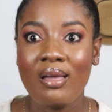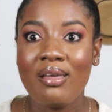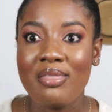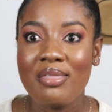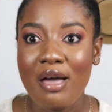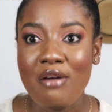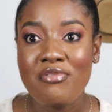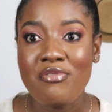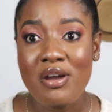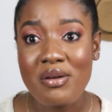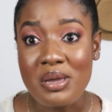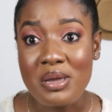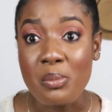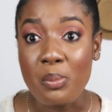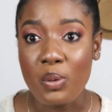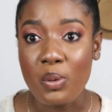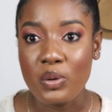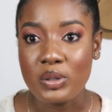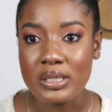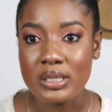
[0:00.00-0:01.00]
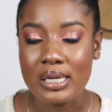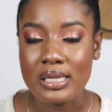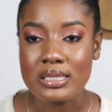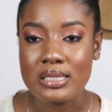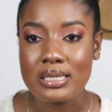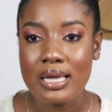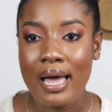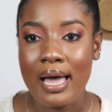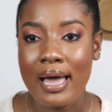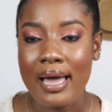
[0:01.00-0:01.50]
They are very
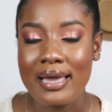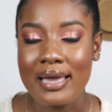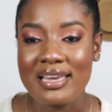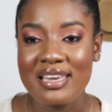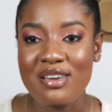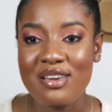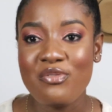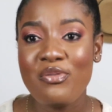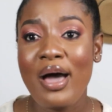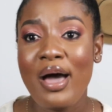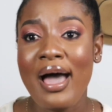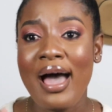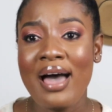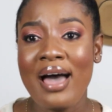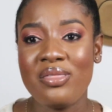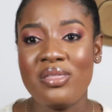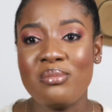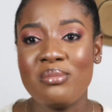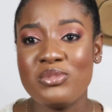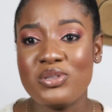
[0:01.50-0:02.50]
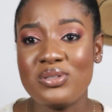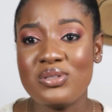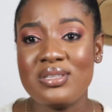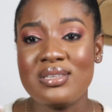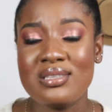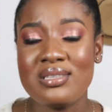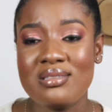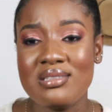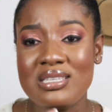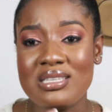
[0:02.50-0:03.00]
important. I if I add them to
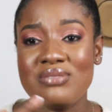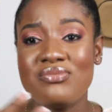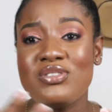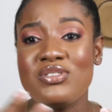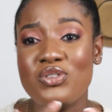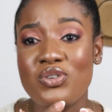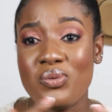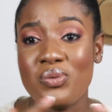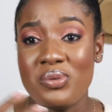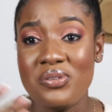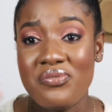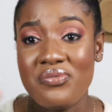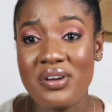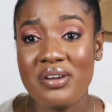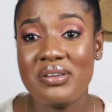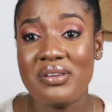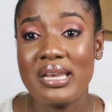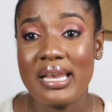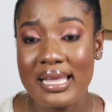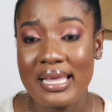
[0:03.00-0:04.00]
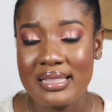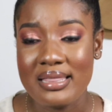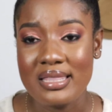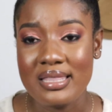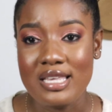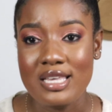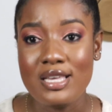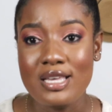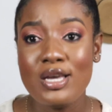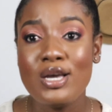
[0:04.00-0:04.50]
this, this video will be very
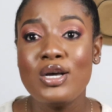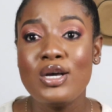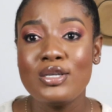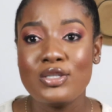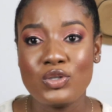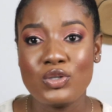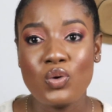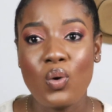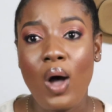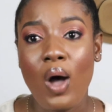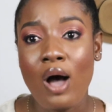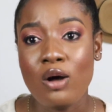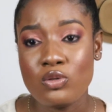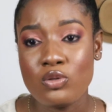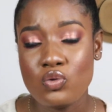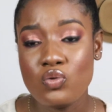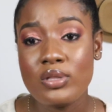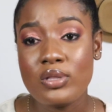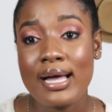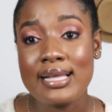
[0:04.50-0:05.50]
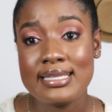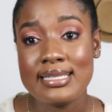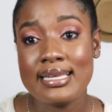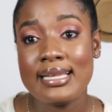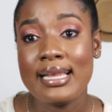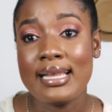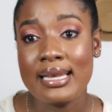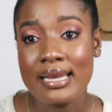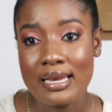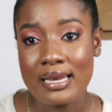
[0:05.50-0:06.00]
lengthy, so I'll do that
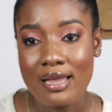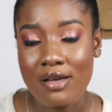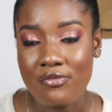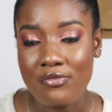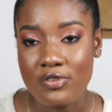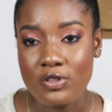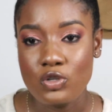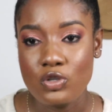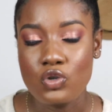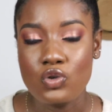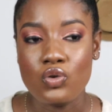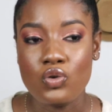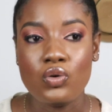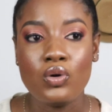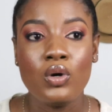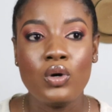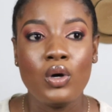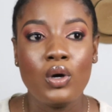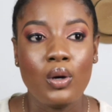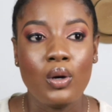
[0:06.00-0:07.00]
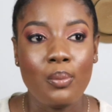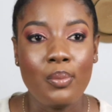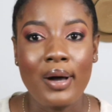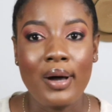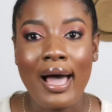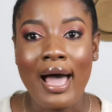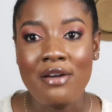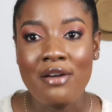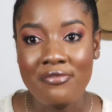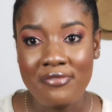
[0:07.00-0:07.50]
in another video.
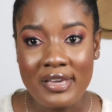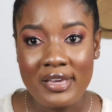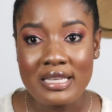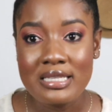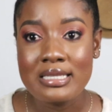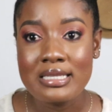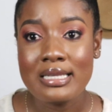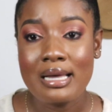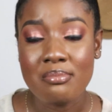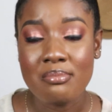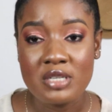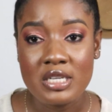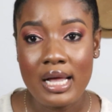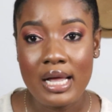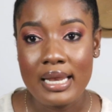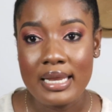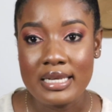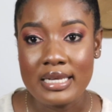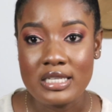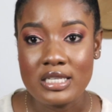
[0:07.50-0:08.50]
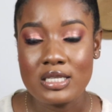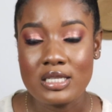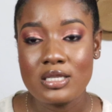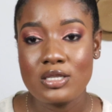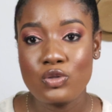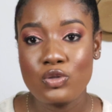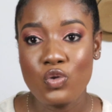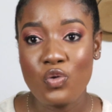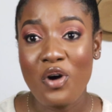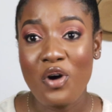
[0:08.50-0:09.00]
But I faced some
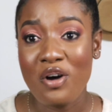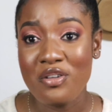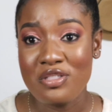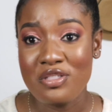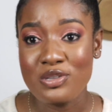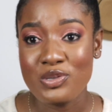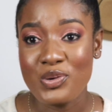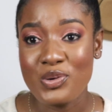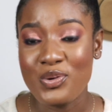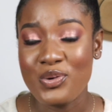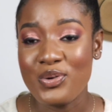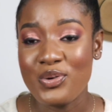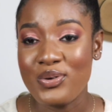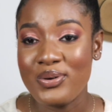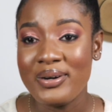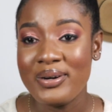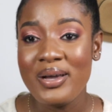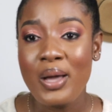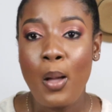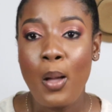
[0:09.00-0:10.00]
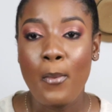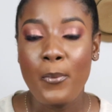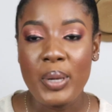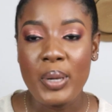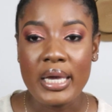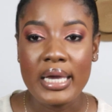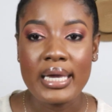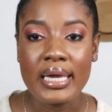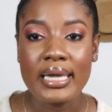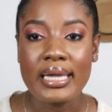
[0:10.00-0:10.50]
challenges throughout this whole
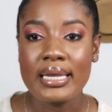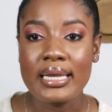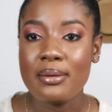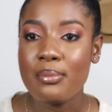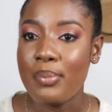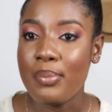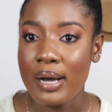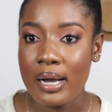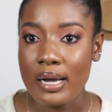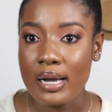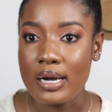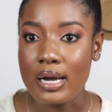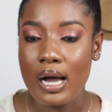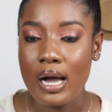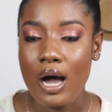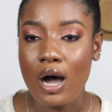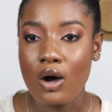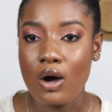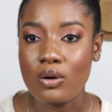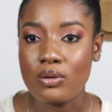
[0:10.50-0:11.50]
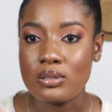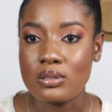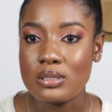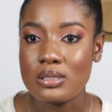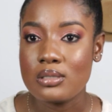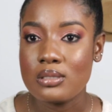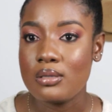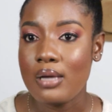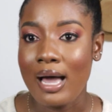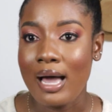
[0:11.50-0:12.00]
pin, bank
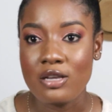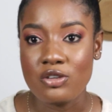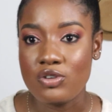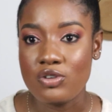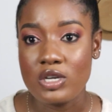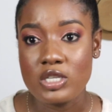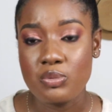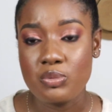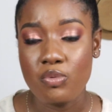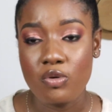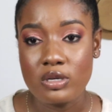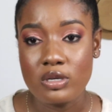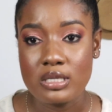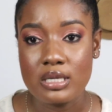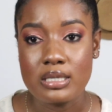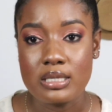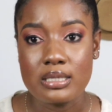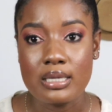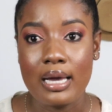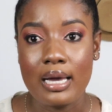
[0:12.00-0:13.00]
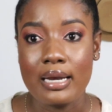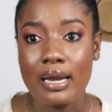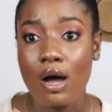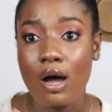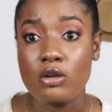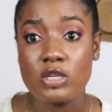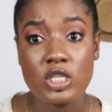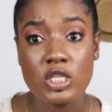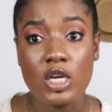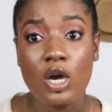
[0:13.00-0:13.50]
account, address process, and
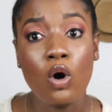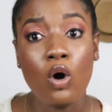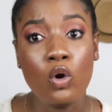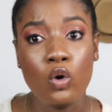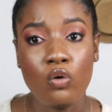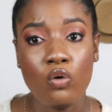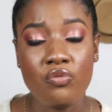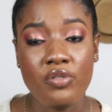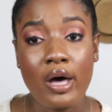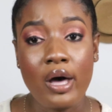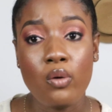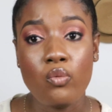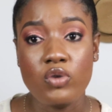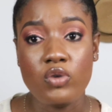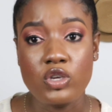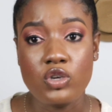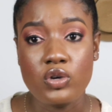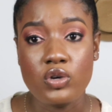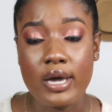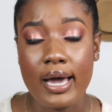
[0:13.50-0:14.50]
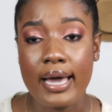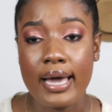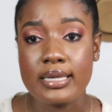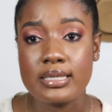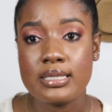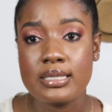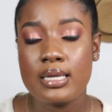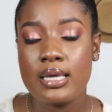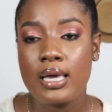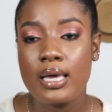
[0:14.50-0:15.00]
I'll share all of that with you
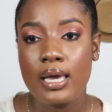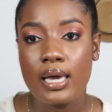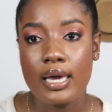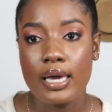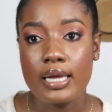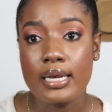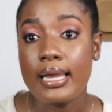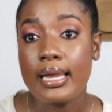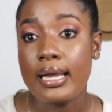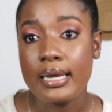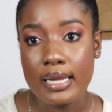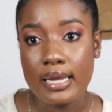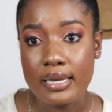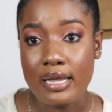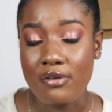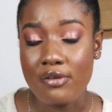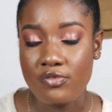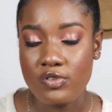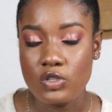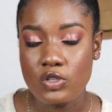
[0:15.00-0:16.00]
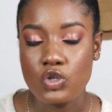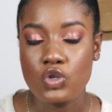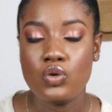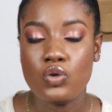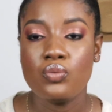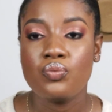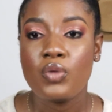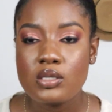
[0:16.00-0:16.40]
guys in another video.